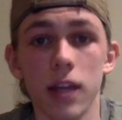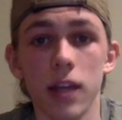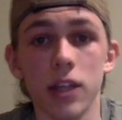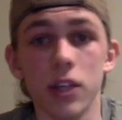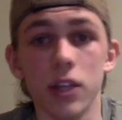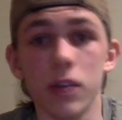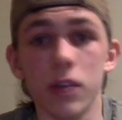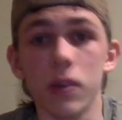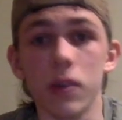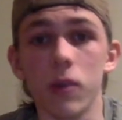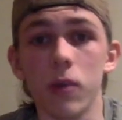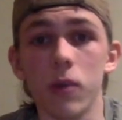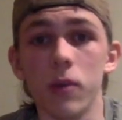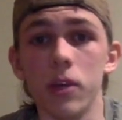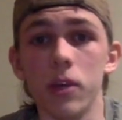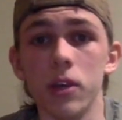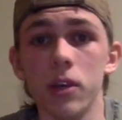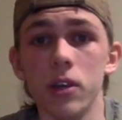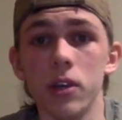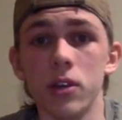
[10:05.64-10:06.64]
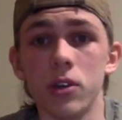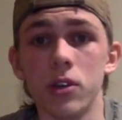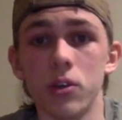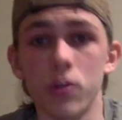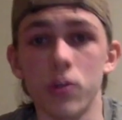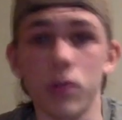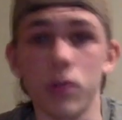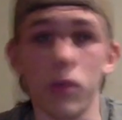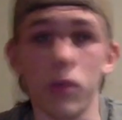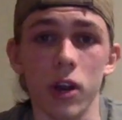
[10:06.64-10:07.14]
doing what we
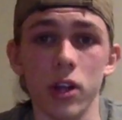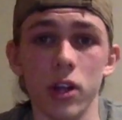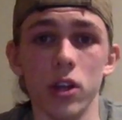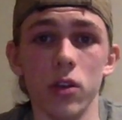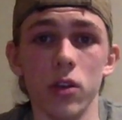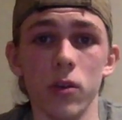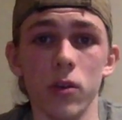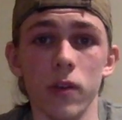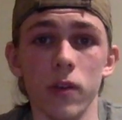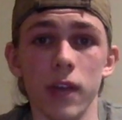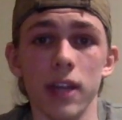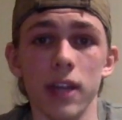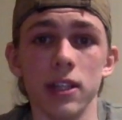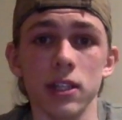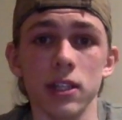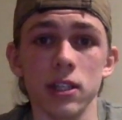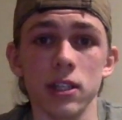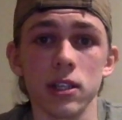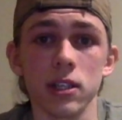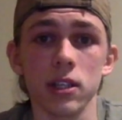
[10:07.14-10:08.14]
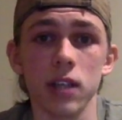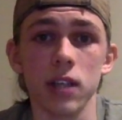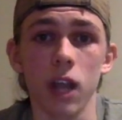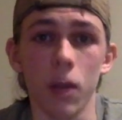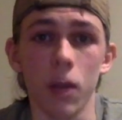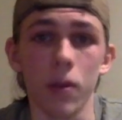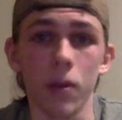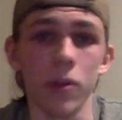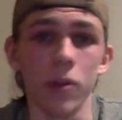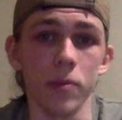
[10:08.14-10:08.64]
truly want to do, and that is
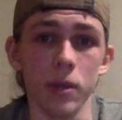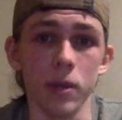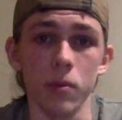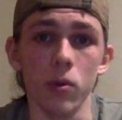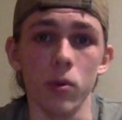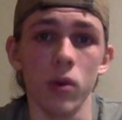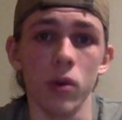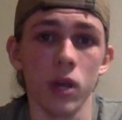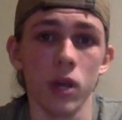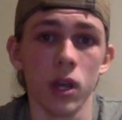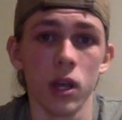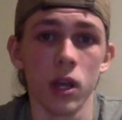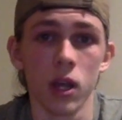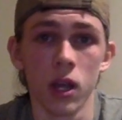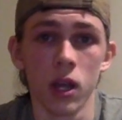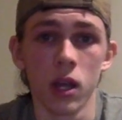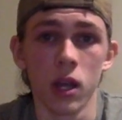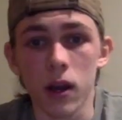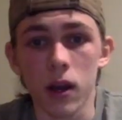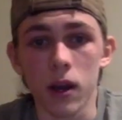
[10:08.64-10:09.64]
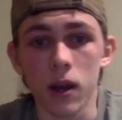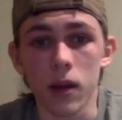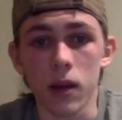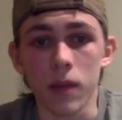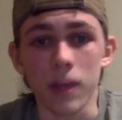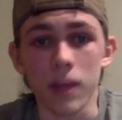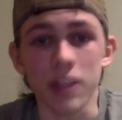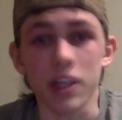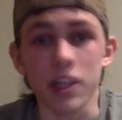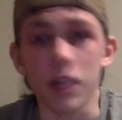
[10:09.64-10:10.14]
help other people.
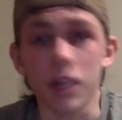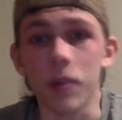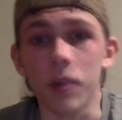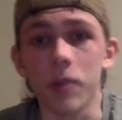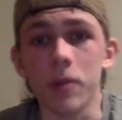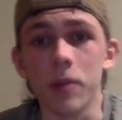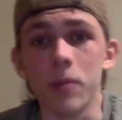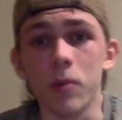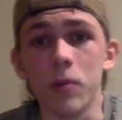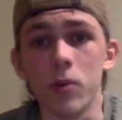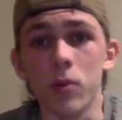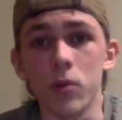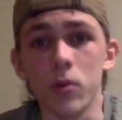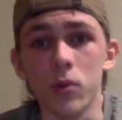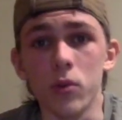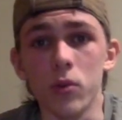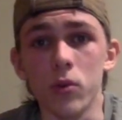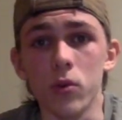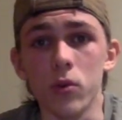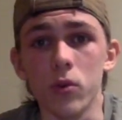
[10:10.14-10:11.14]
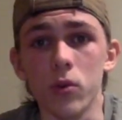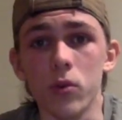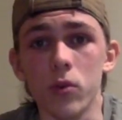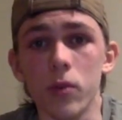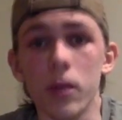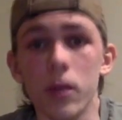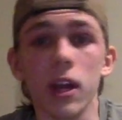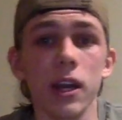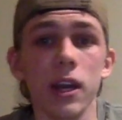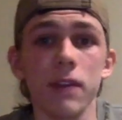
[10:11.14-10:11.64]
That's helping people who
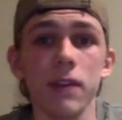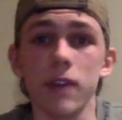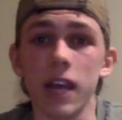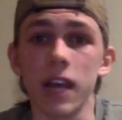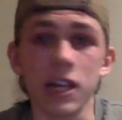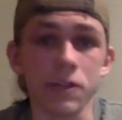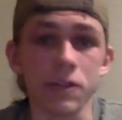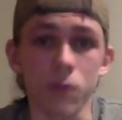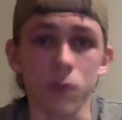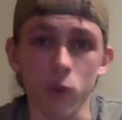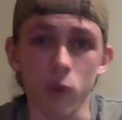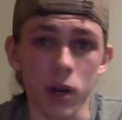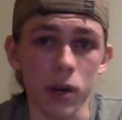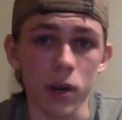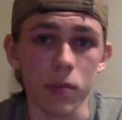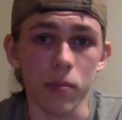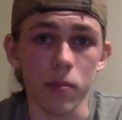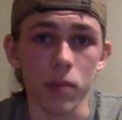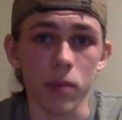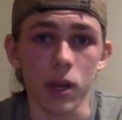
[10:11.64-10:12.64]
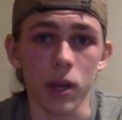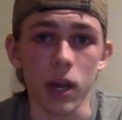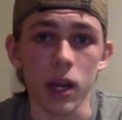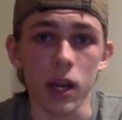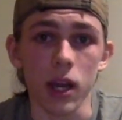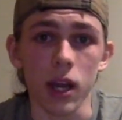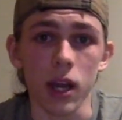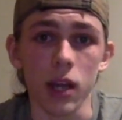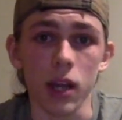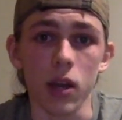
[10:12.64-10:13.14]
may not even ask for it, but
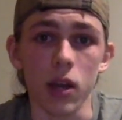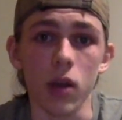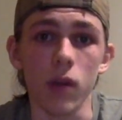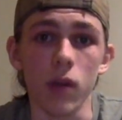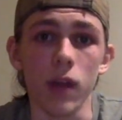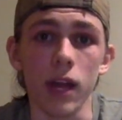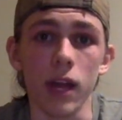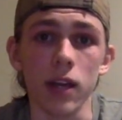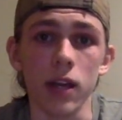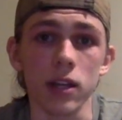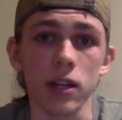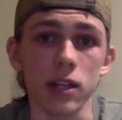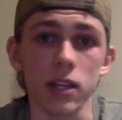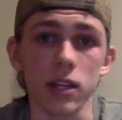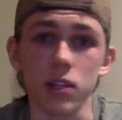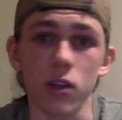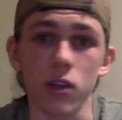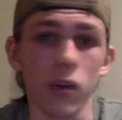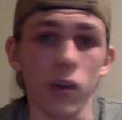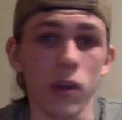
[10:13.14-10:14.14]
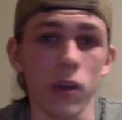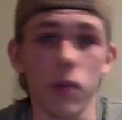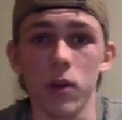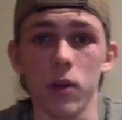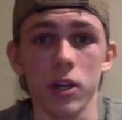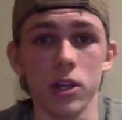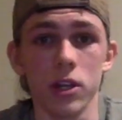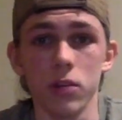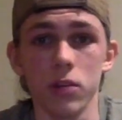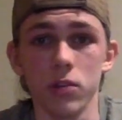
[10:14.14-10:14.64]
I know that that's all I
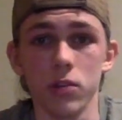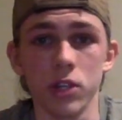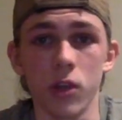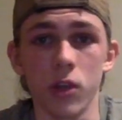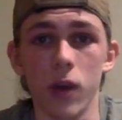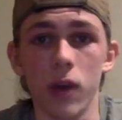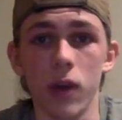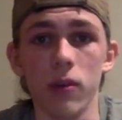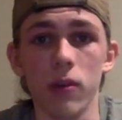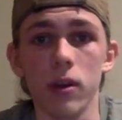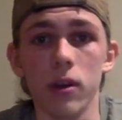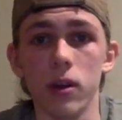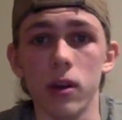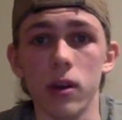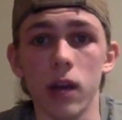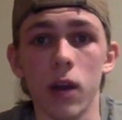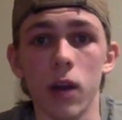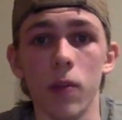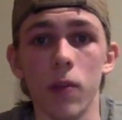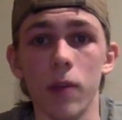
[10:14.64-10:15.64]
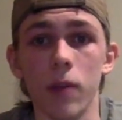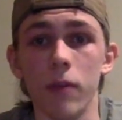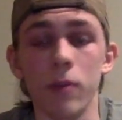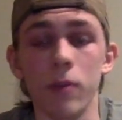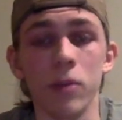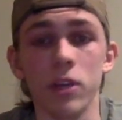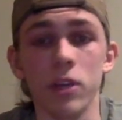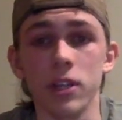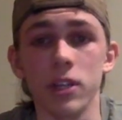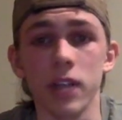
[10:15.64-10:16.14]
want to do, is go out and help every
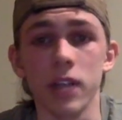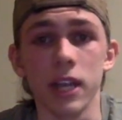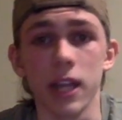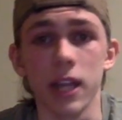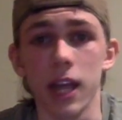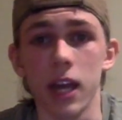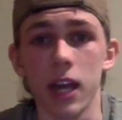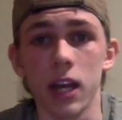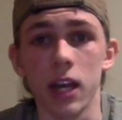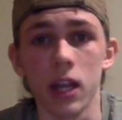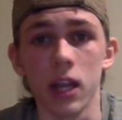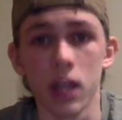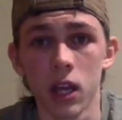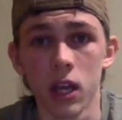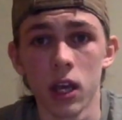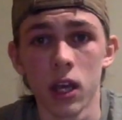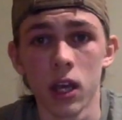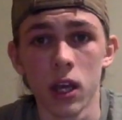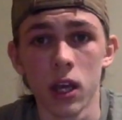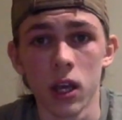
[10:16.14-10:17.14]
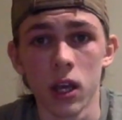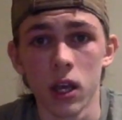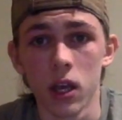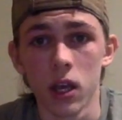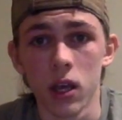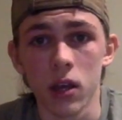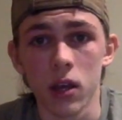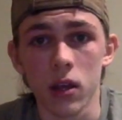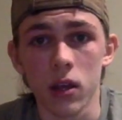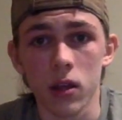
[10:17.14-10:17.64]
person I can
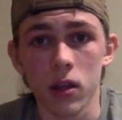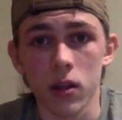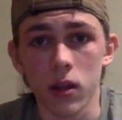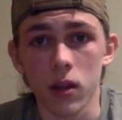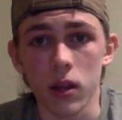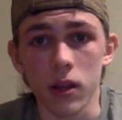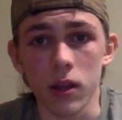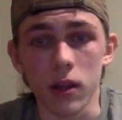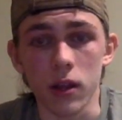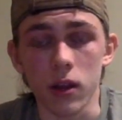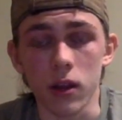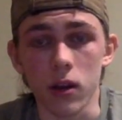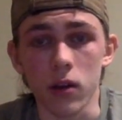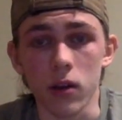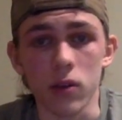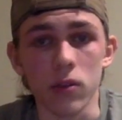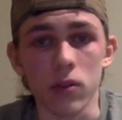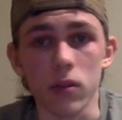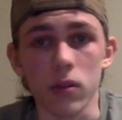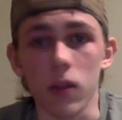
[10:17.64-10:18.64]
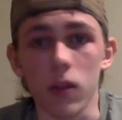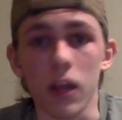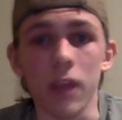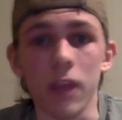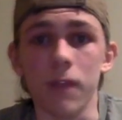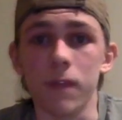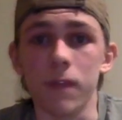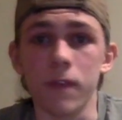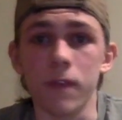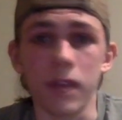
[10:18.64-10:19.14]
in their
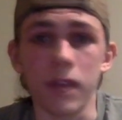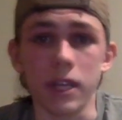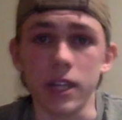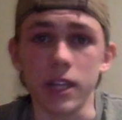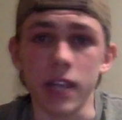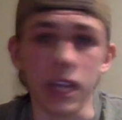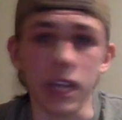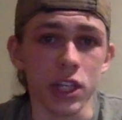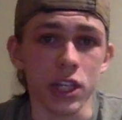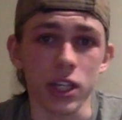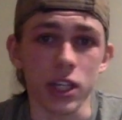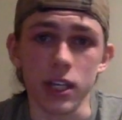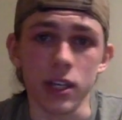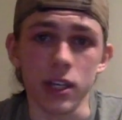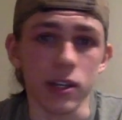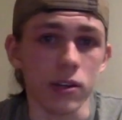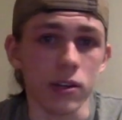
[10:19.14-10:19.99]
life, education,